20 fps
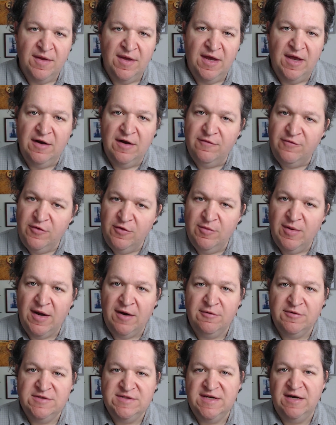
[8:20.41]
In a few
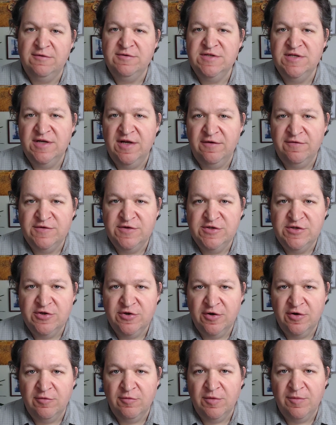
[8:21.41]
hours, that was enough to
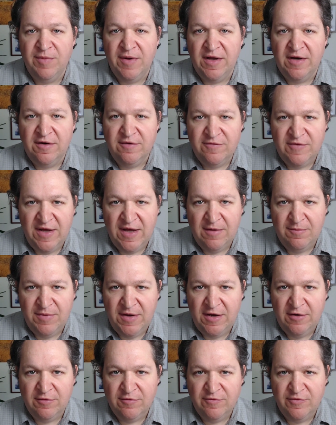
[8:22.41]
turn a repetitive
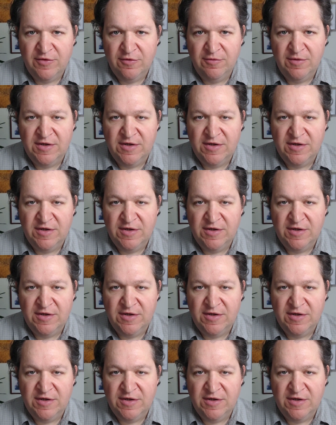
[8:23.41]
campaign review